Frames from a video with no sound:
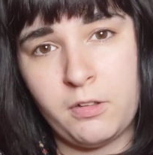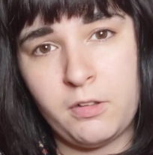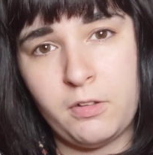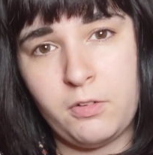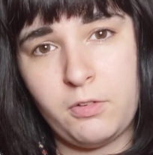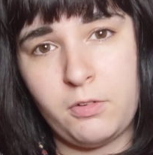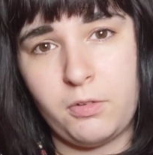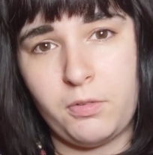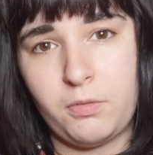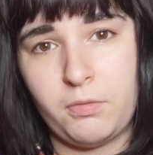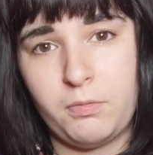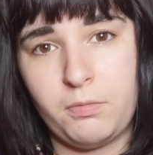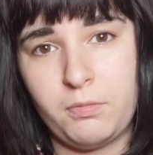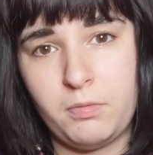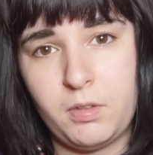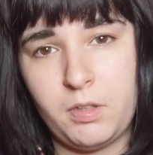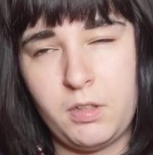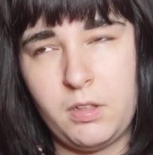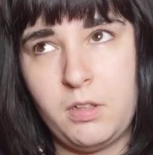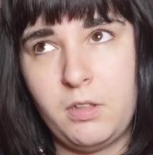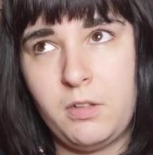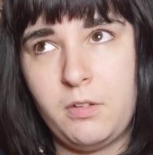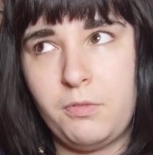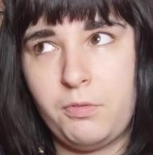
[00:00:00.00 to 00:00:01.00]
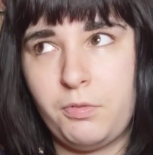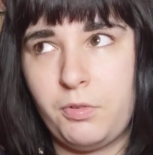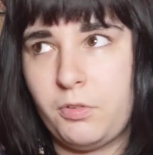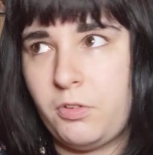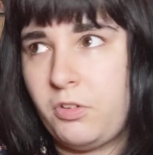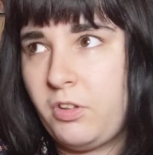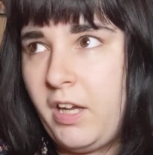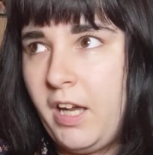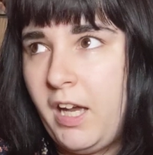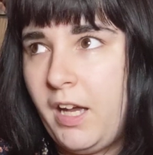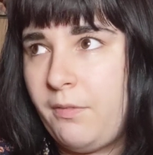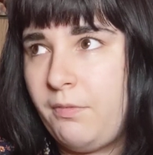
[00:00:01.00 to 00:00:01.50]
So
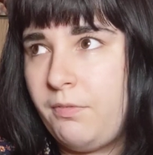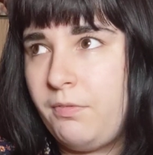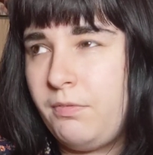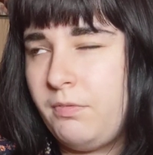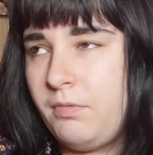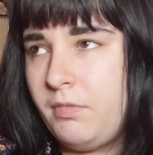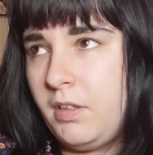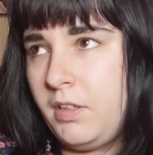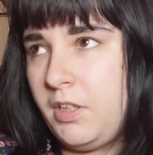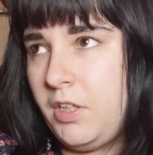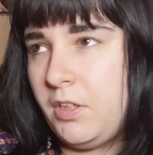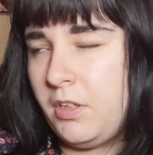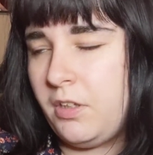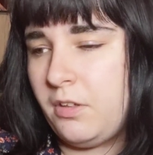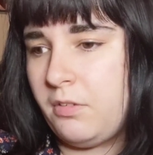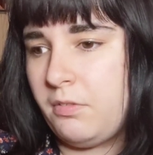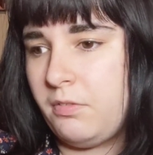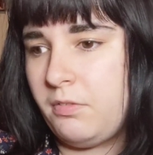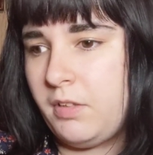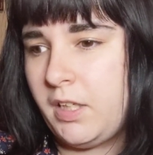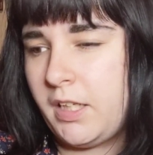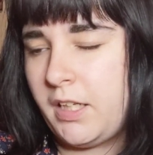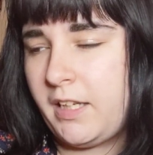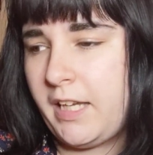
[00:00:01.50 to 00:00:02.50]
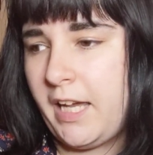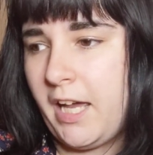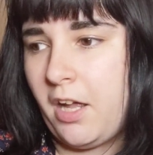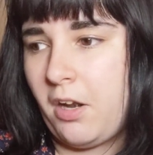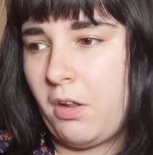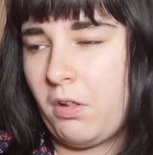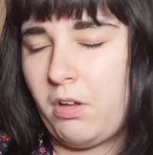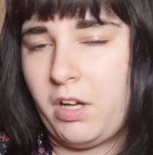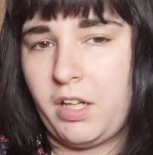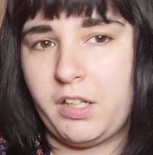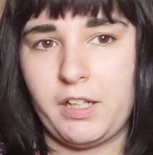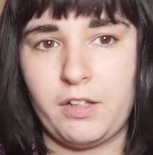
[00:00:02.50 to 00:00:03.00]
to have, you know, a
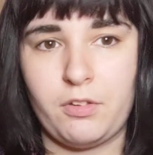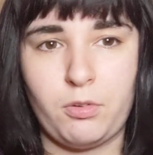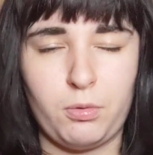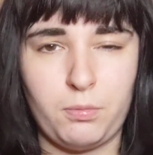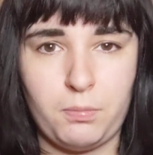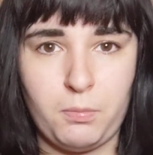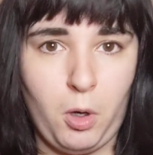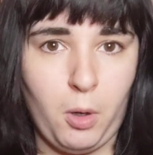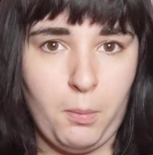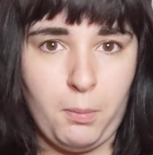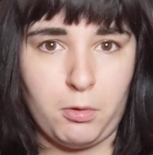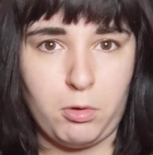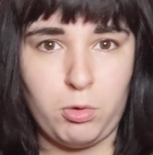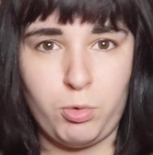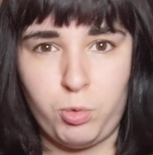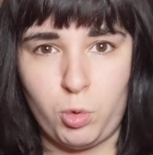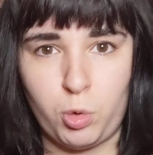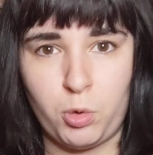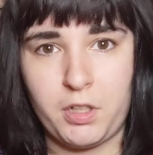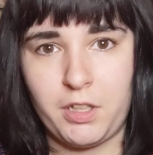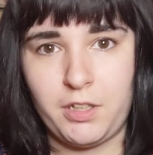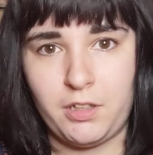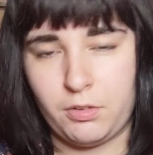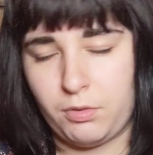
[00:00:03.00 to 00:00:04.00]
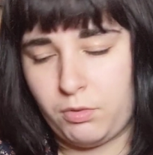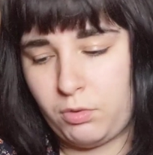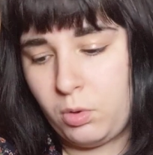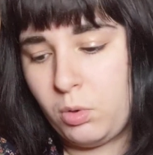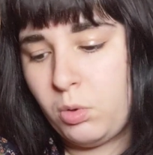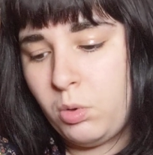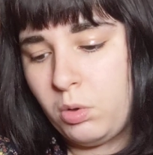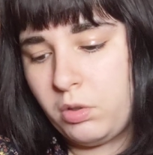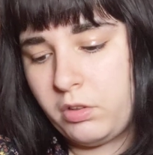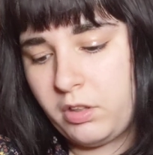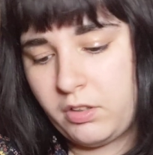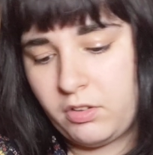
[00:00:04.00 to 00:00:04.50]
catalog that's almost 40 years
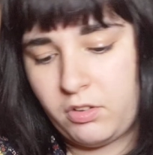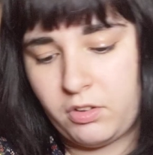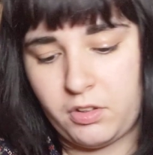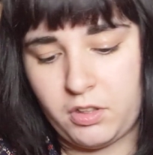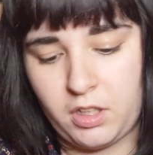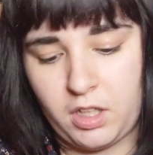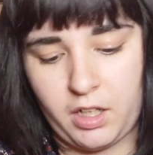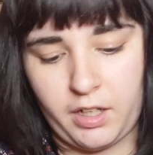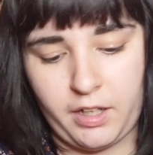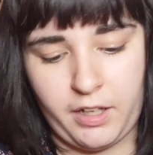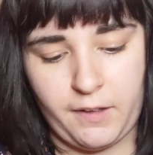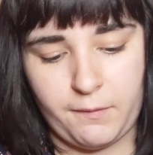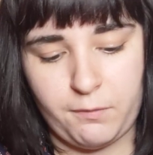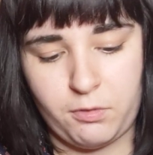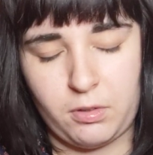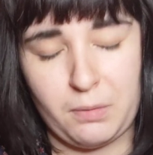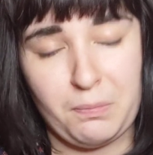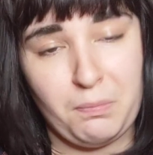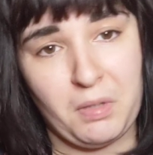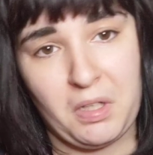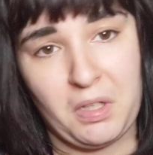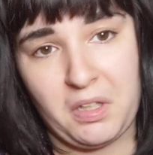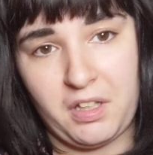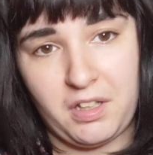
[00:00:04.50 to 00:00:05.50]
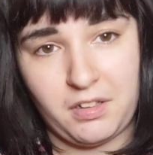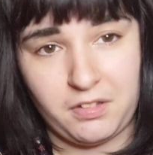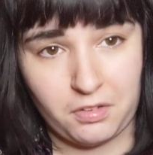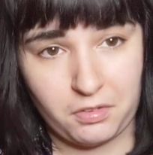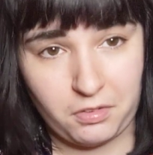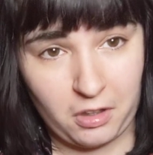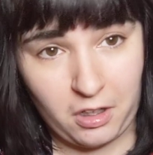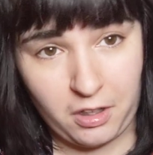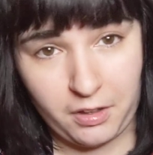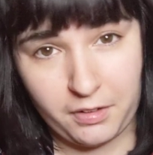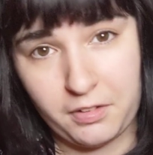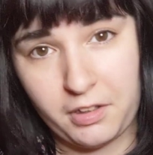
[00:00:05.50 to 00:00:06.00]
old and to not have something like this
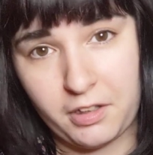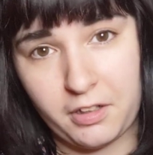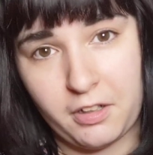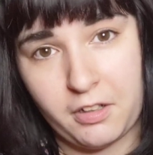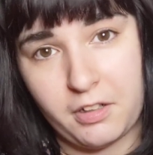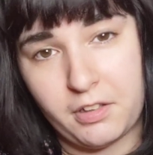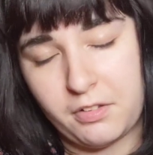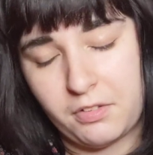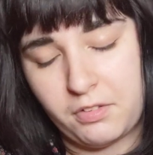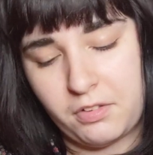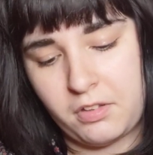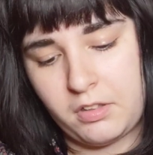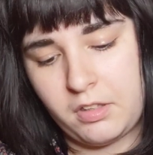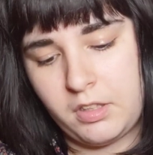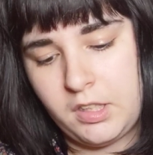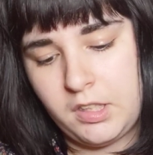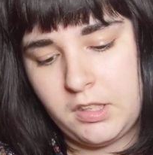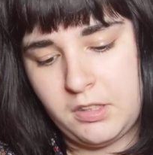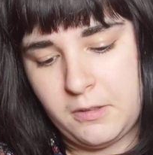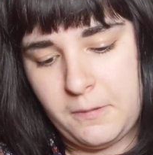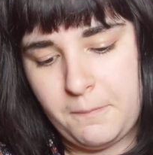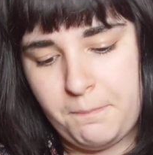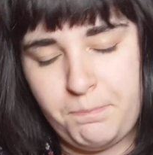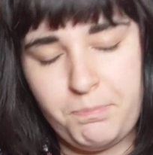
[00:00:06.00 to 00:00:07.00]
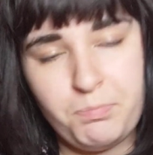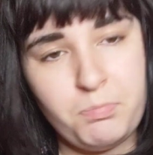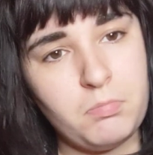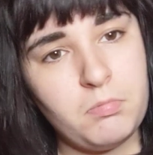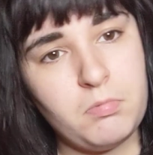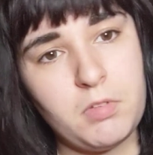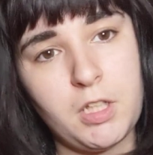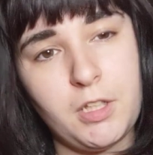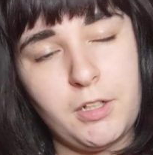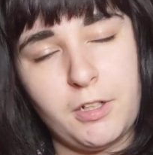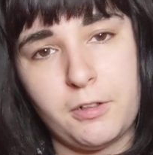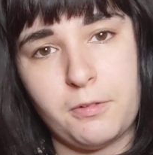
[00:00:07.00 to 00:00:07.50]
on there is,
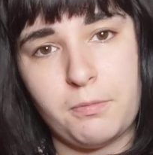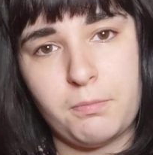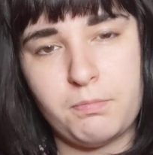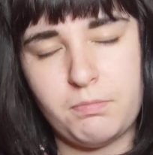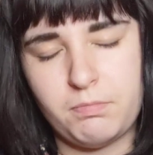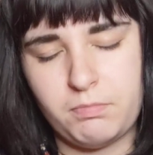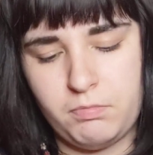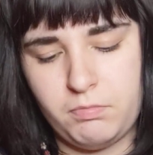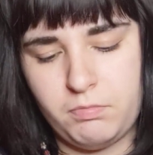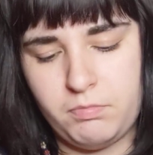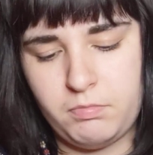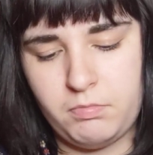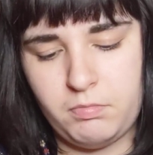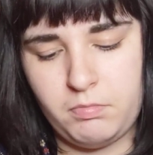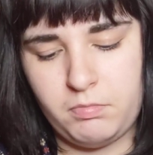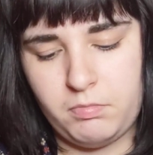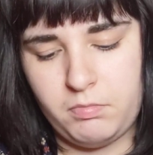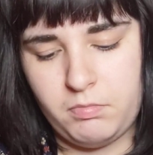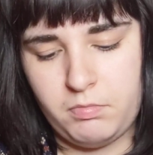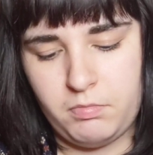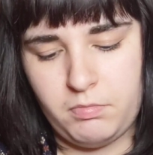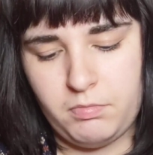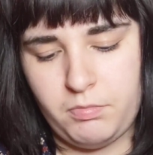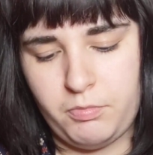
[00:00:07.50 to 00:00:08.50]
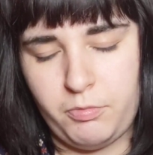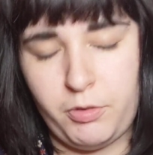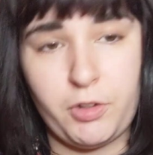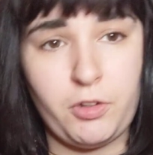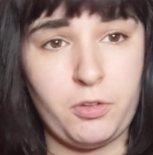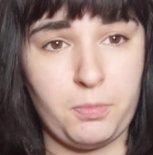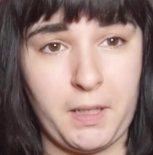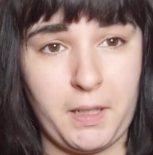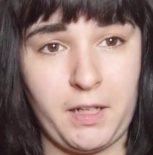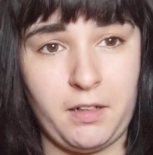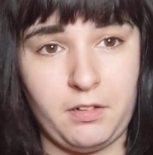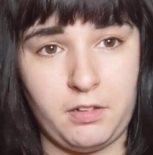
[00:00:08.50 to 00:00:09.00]
you know,
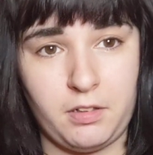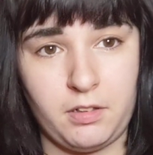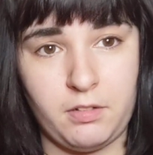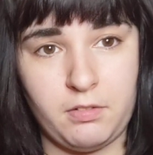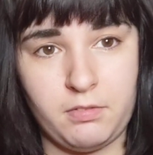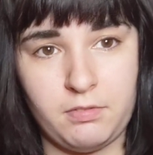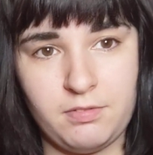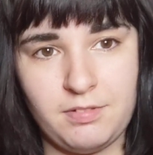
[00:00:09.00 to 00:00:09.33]
respected.